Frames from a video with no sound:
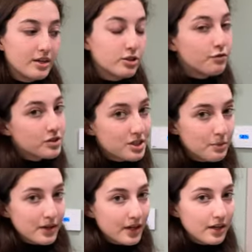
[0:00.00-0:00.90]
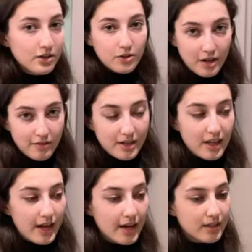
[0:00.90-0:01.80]
So if you're sleeping in, you don't have a
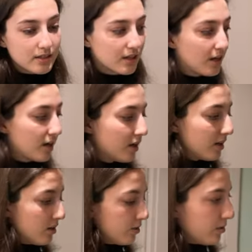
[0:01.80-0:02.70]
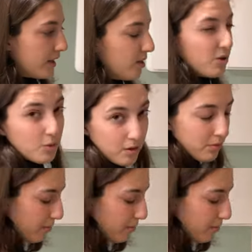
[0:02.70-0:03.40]
class, and you don't want to be